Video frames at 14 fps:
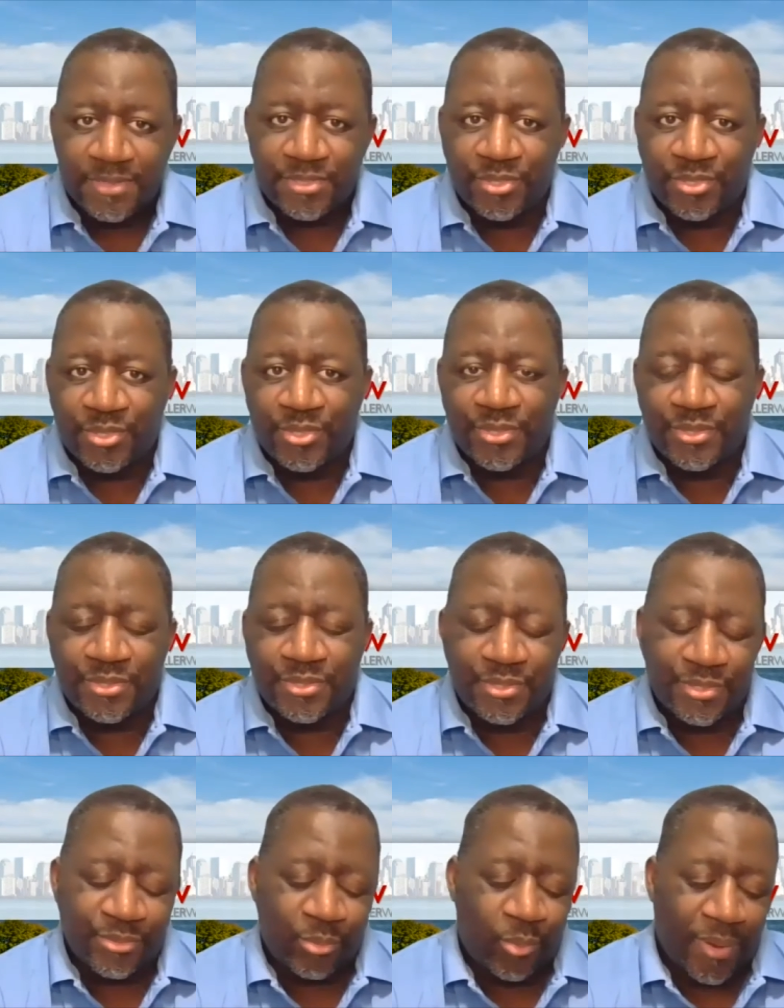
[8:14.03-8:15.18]
So do you
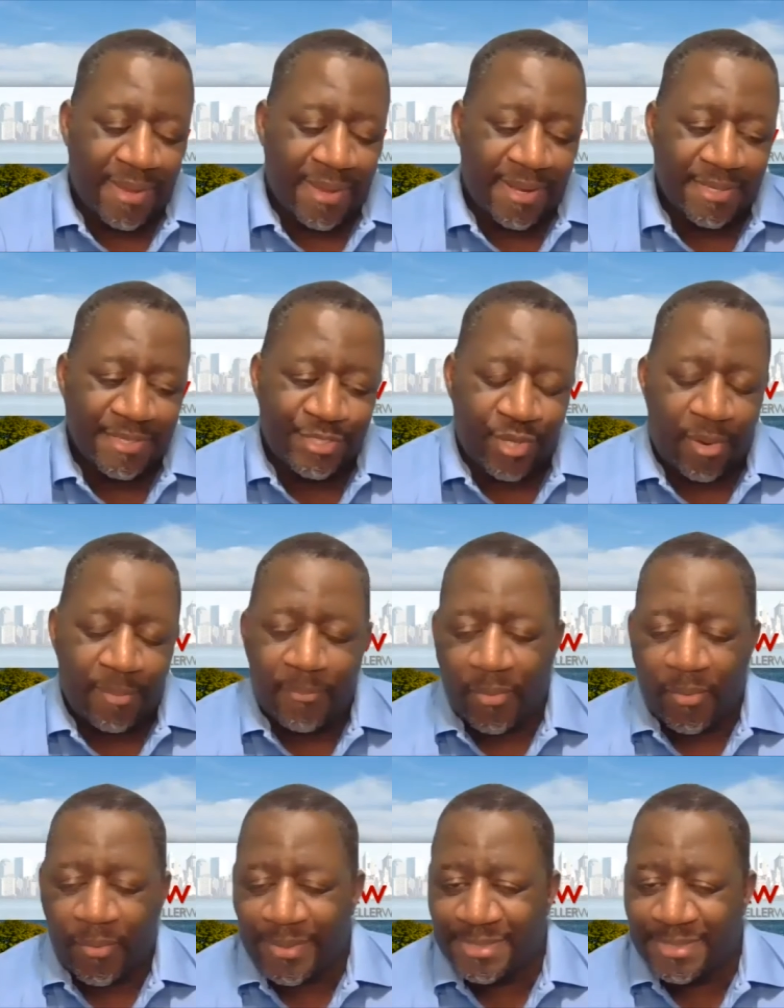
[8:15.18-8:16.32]
what kind of job
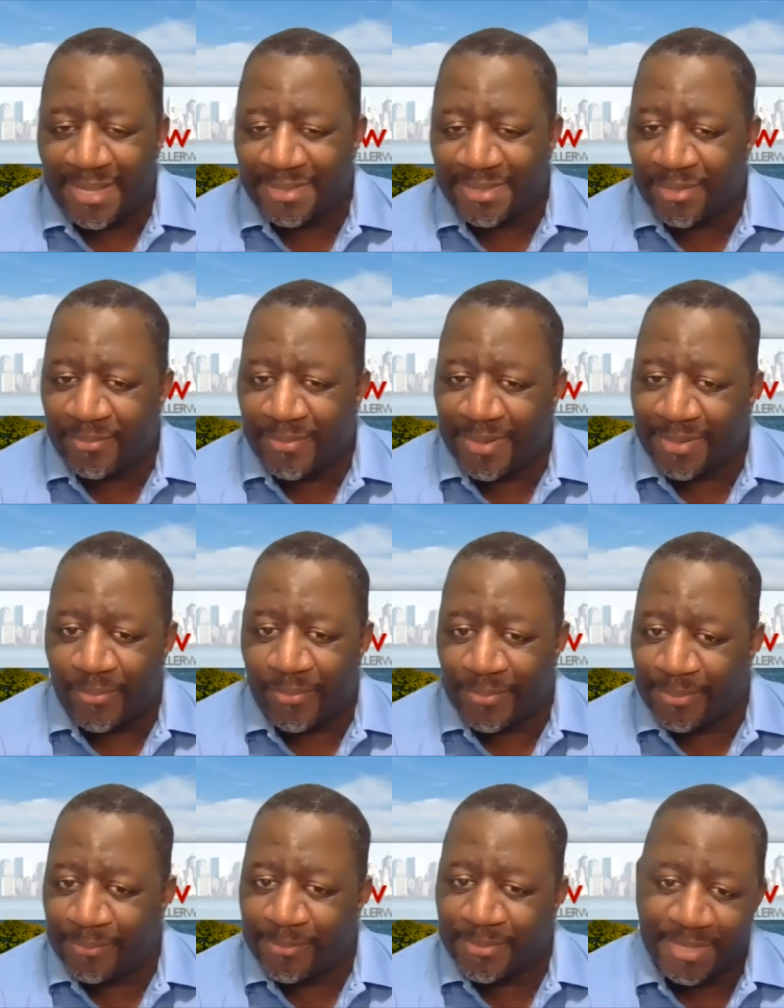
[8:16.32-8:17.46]
market is out there right
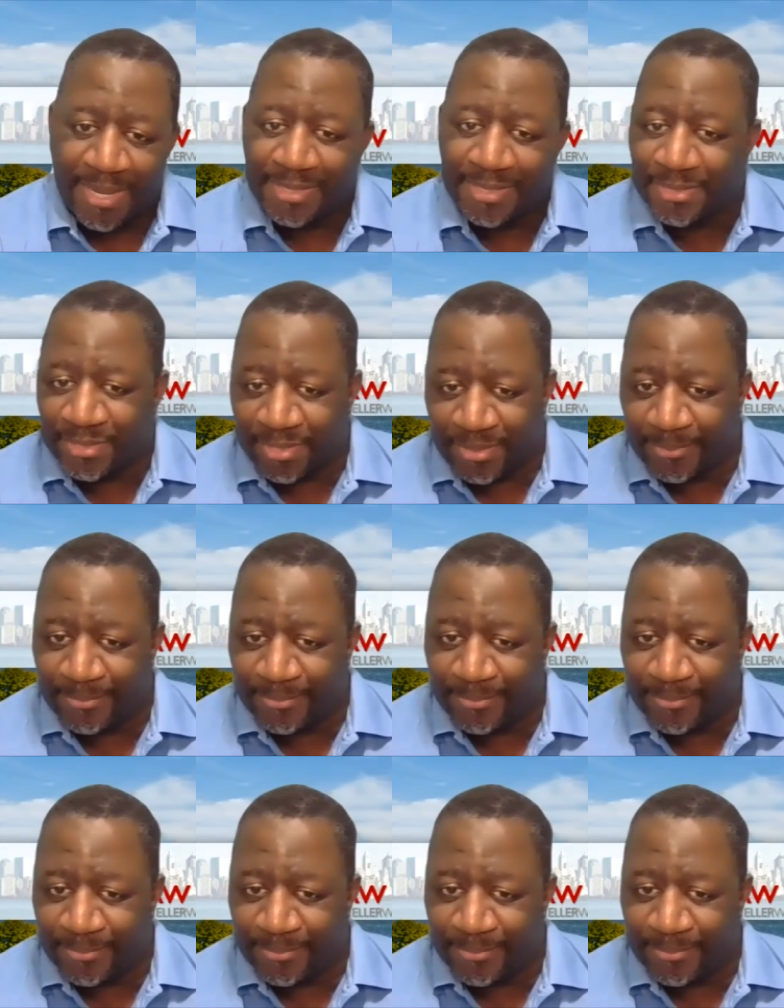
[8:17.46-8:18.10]
currently besides